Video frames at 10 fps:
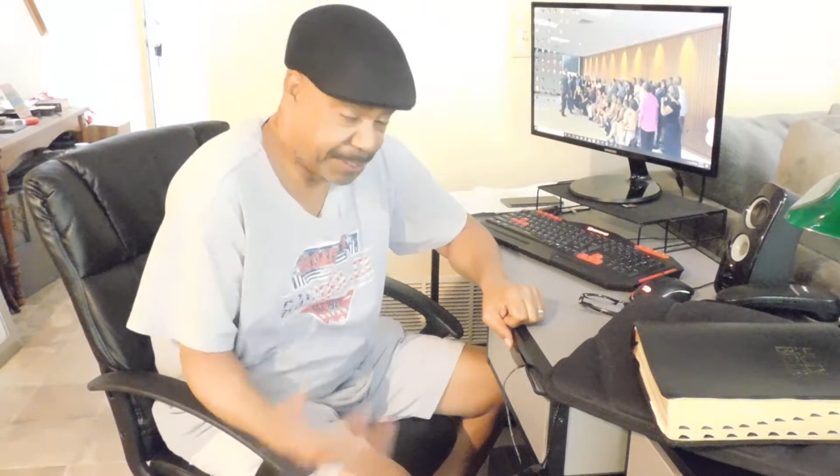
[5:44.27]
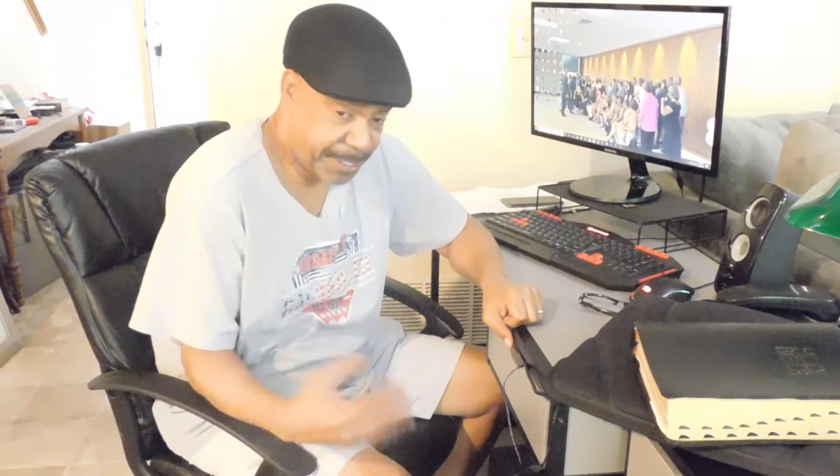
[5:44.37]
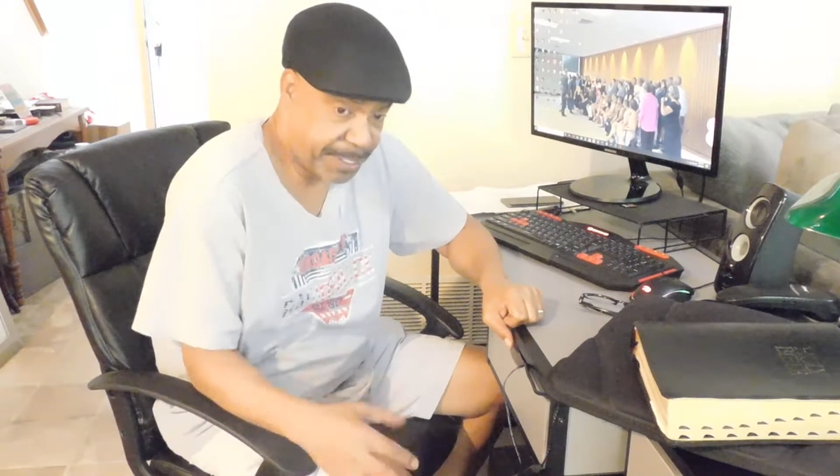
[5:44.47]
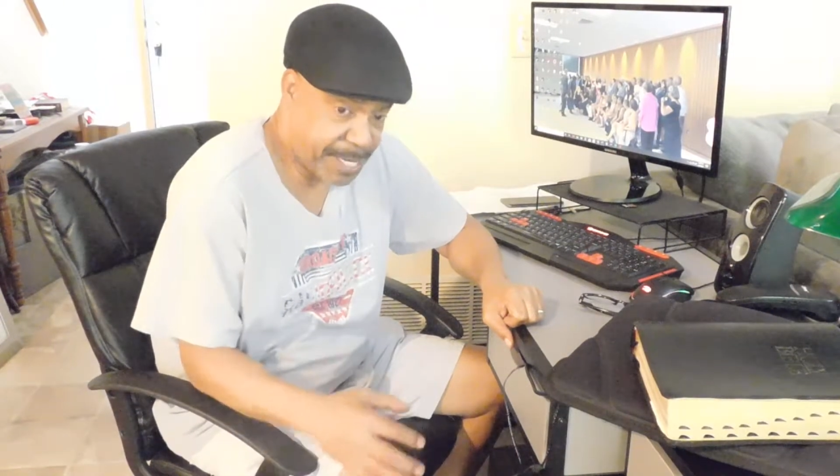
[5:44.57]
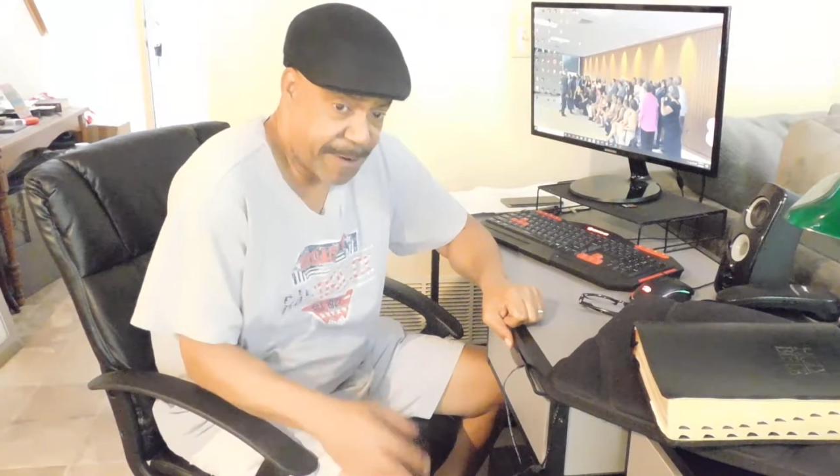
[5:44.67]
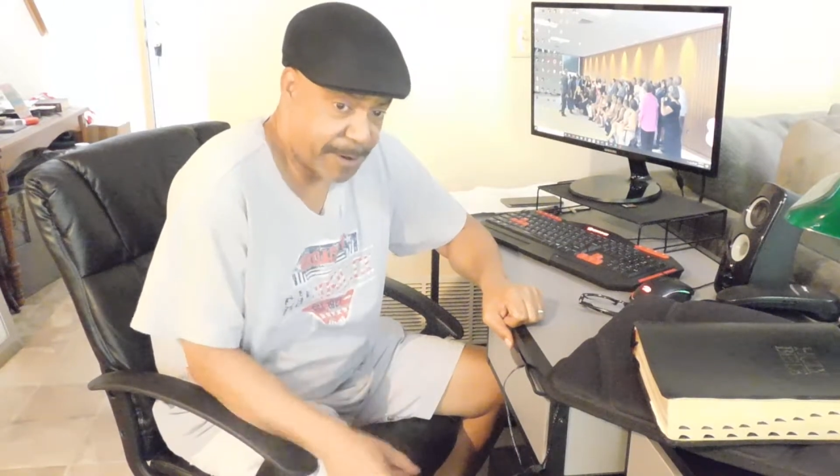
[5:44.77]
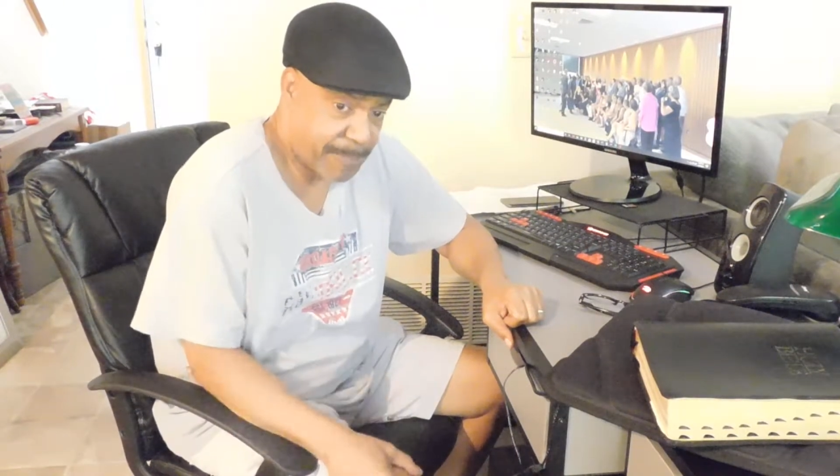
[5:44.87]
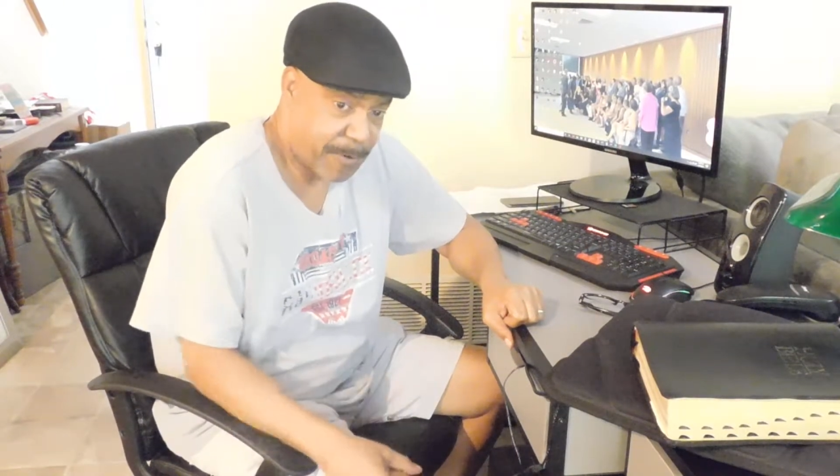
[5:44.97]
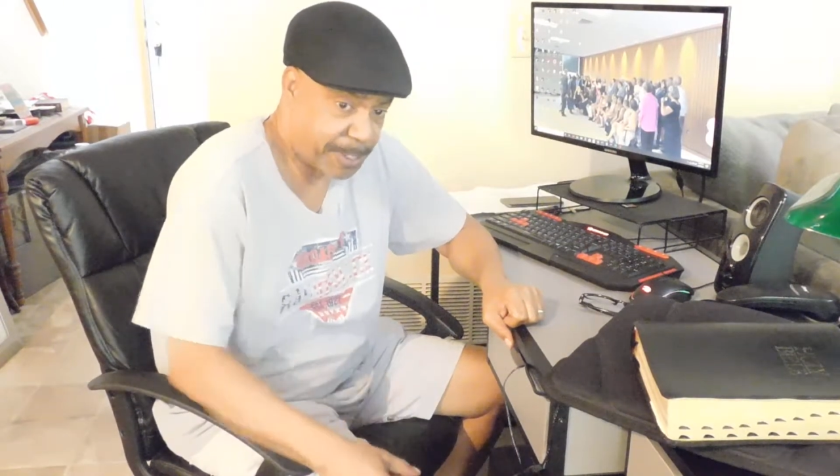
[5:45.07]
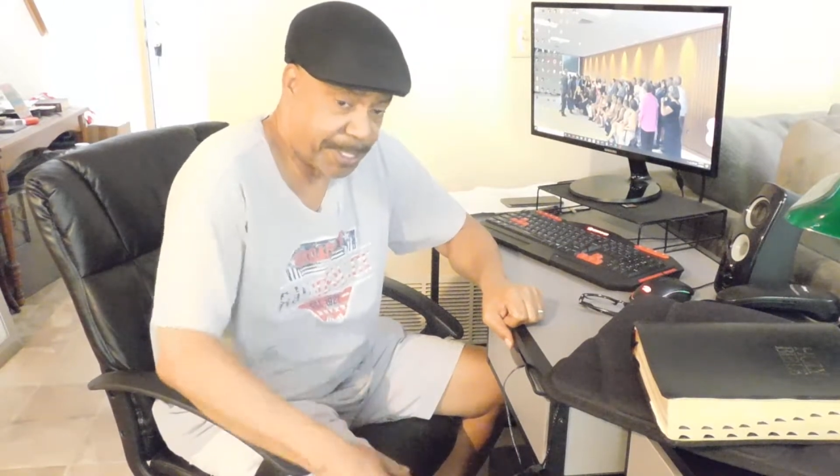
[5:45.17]
is the
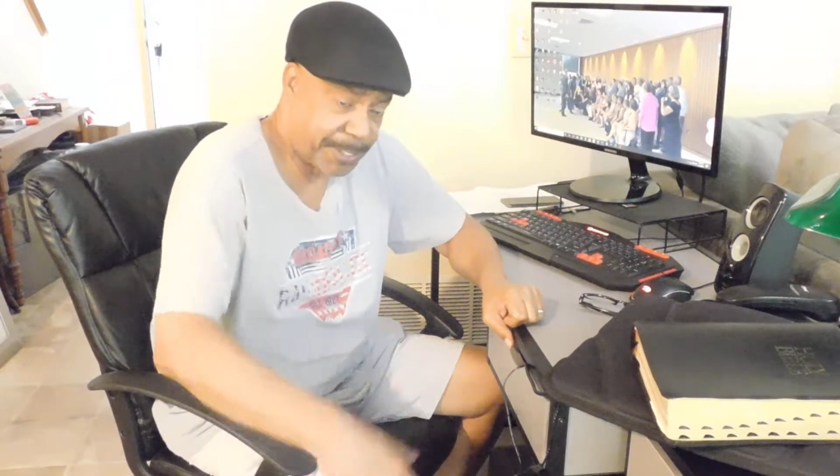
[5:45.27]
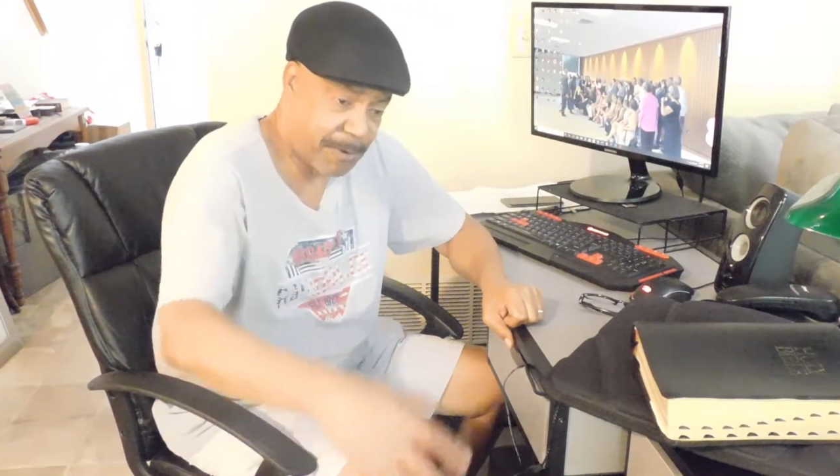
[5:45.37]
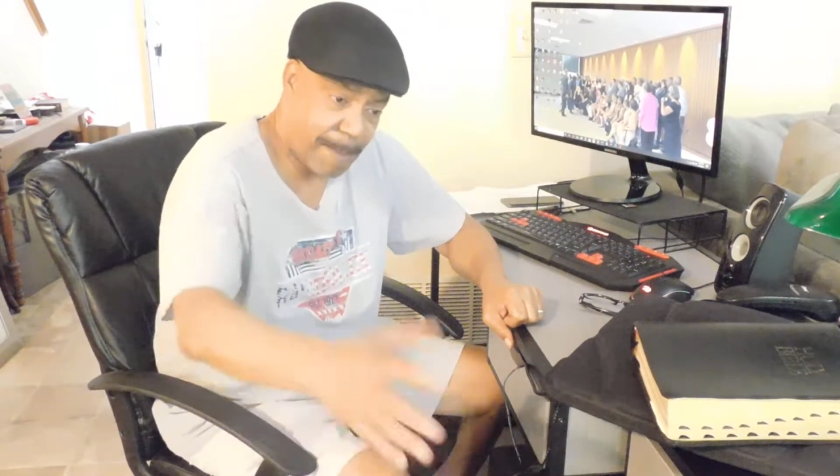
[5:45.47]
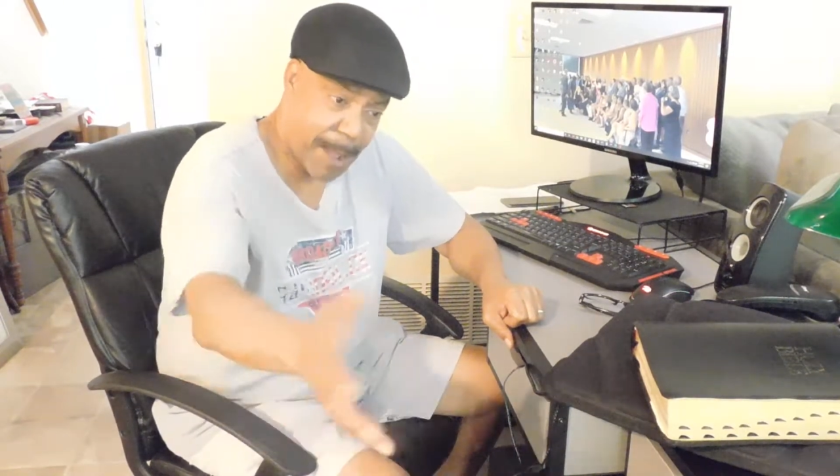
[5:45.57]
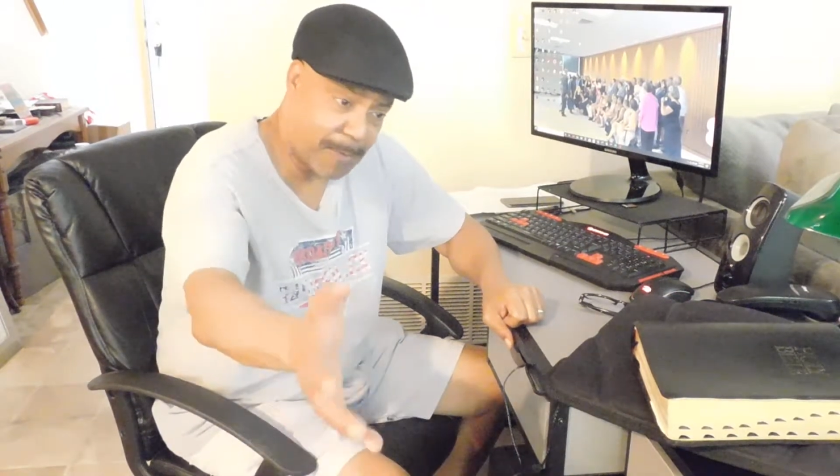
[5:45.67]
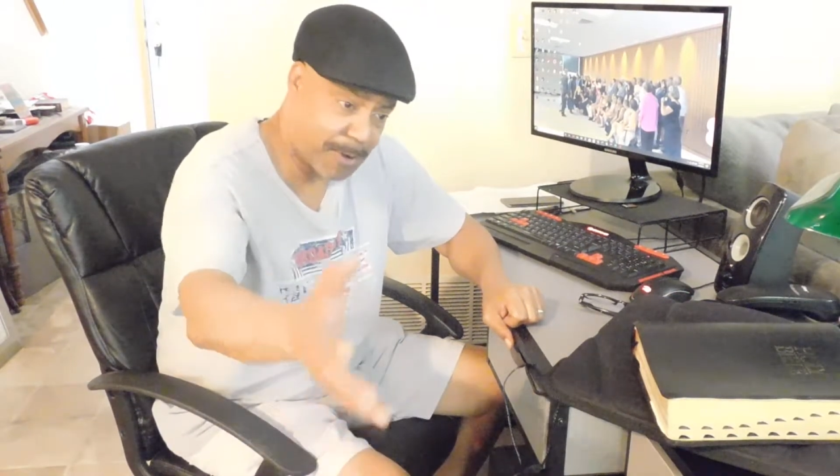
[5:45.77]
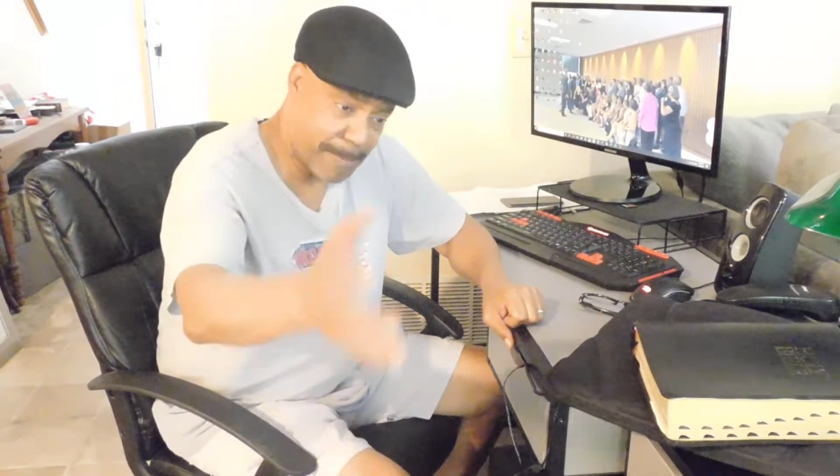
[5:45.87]
generic portion, so I'm not going